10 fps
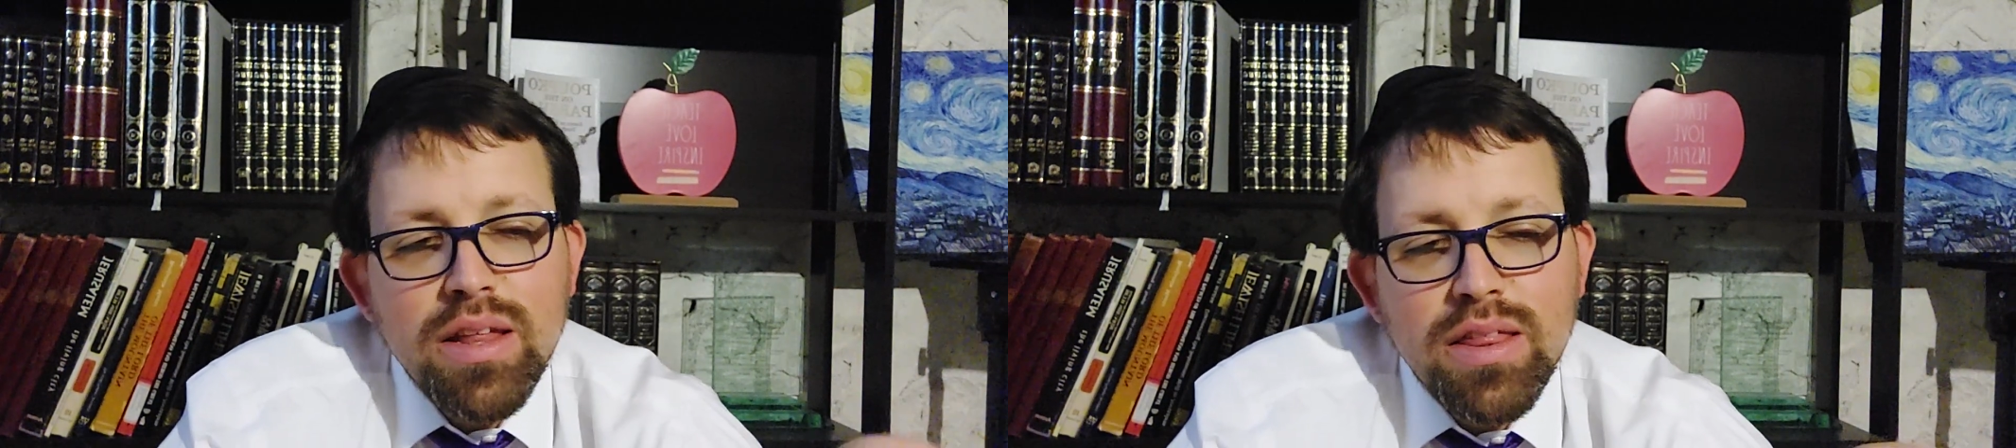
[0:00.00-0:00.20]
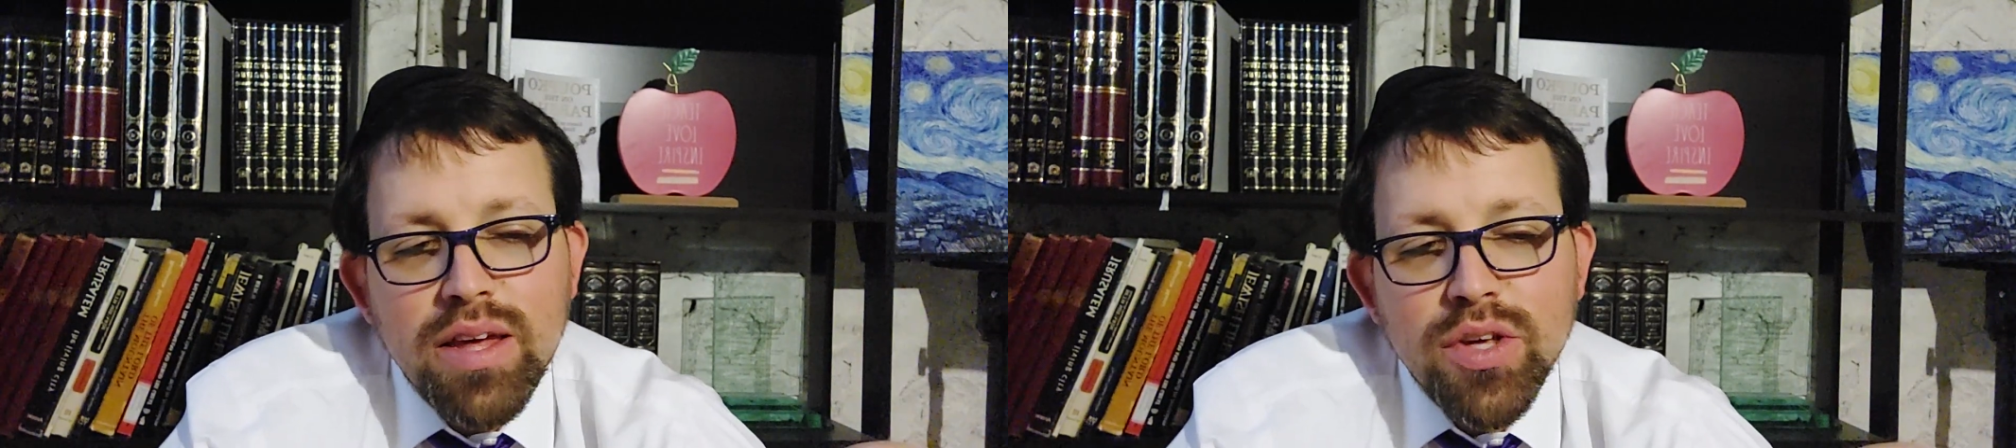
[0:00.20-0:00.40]

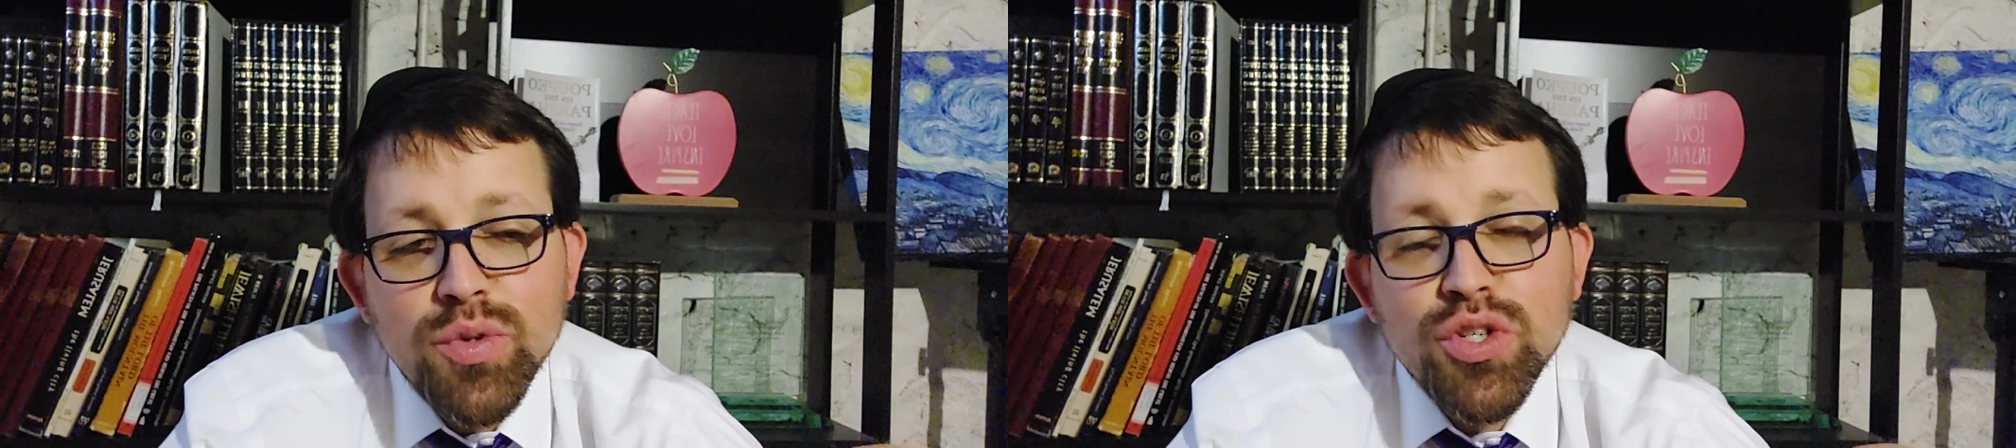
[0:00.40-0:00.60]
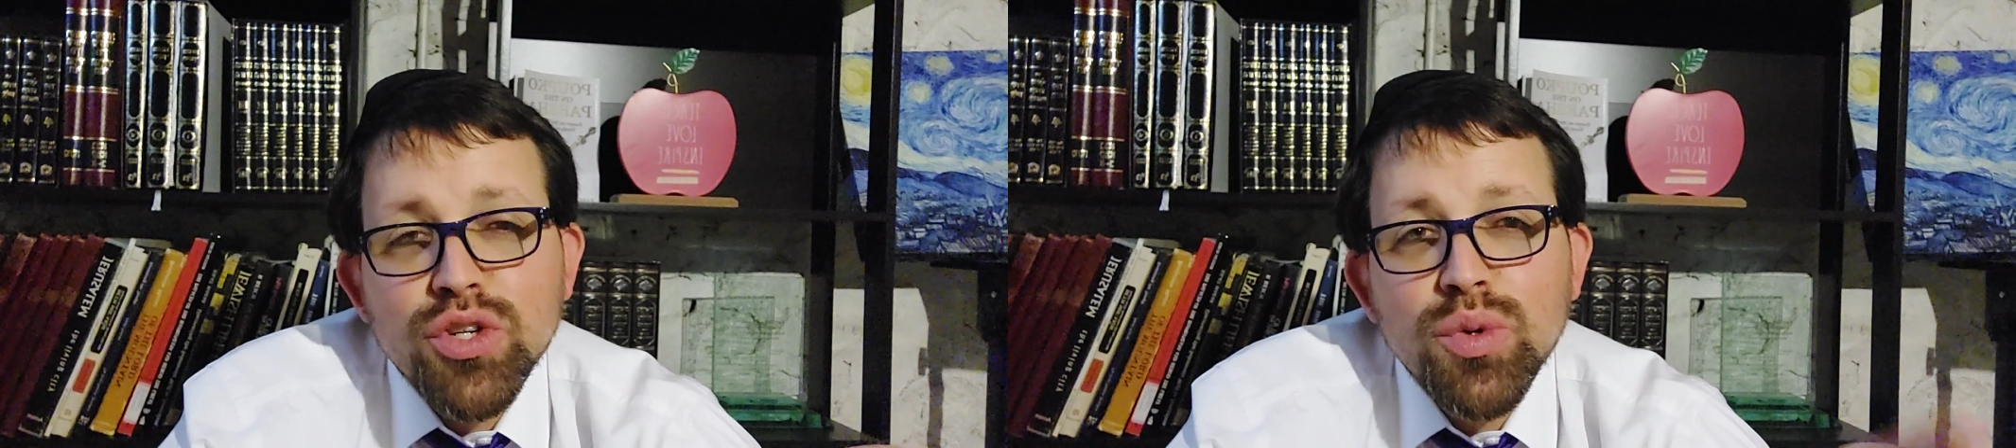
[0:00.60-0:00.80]
that
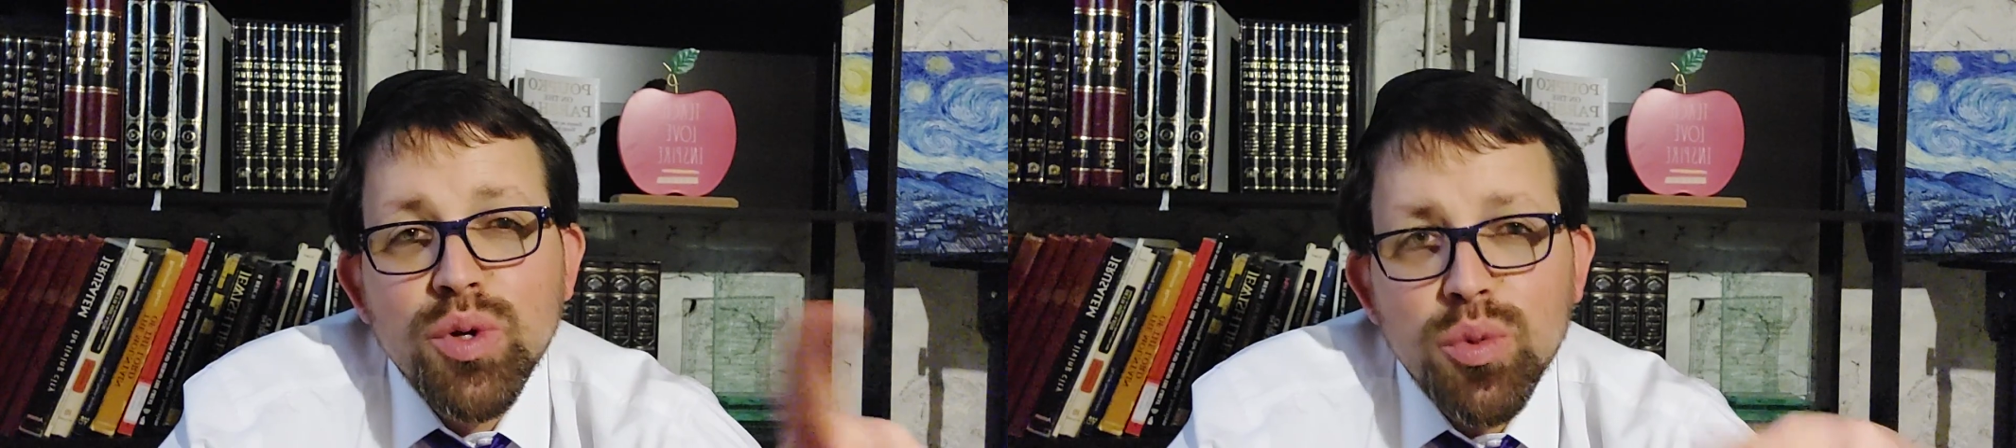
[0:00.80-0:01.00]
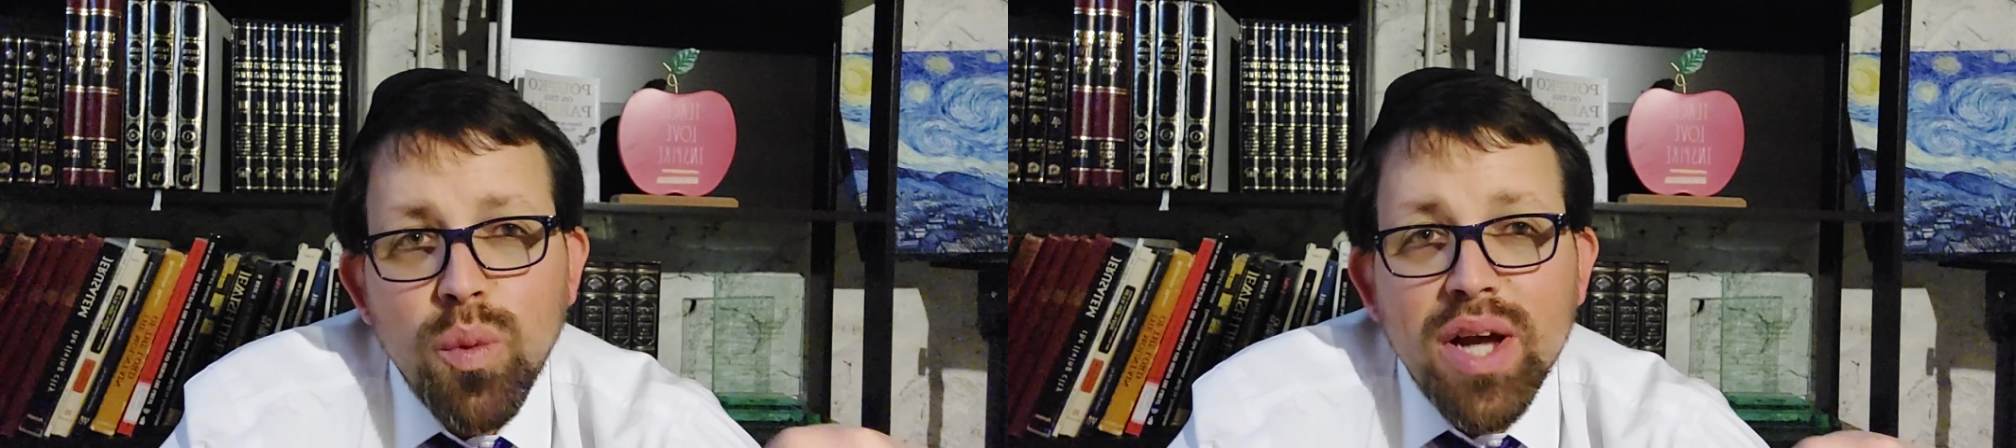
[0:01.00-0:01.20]
you should do
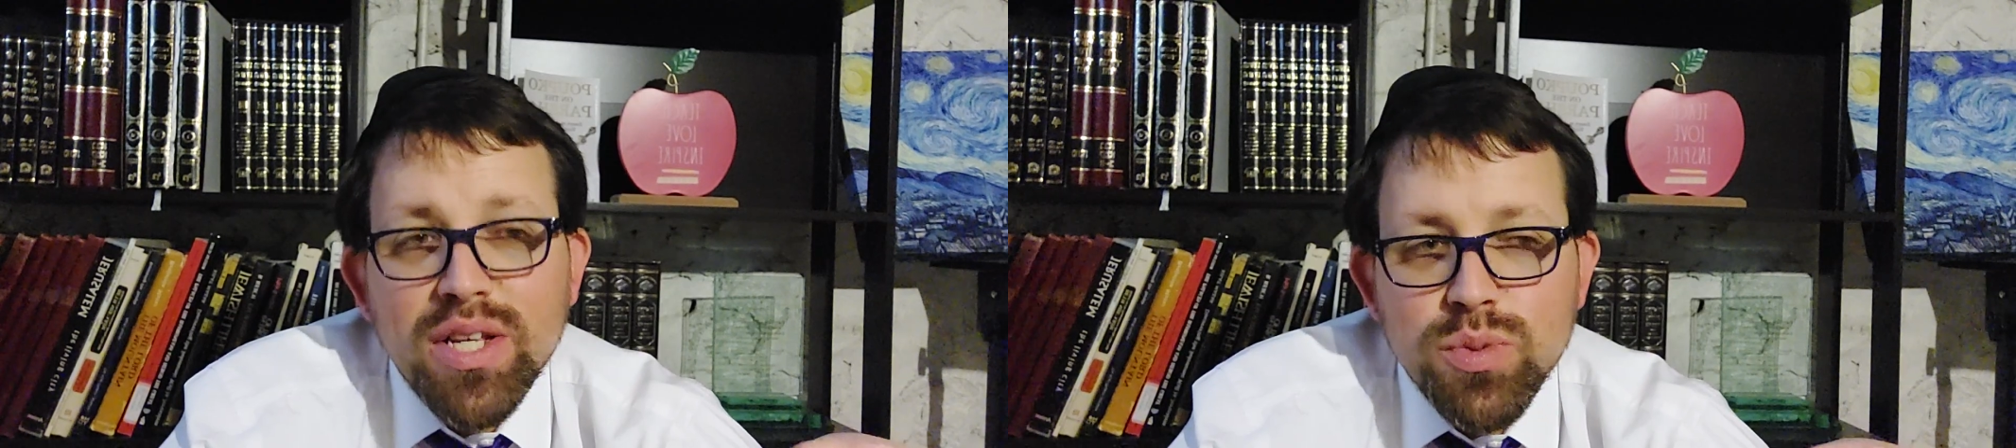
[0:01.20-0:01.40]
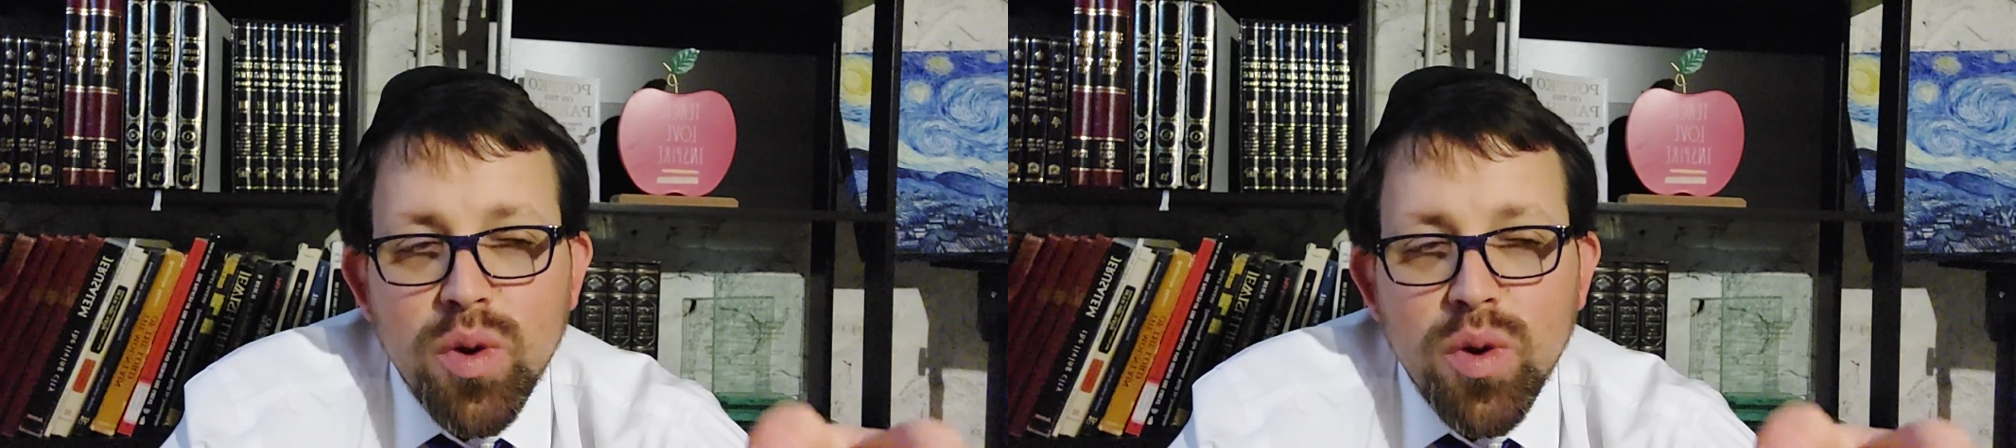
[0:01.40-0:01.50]
it twice.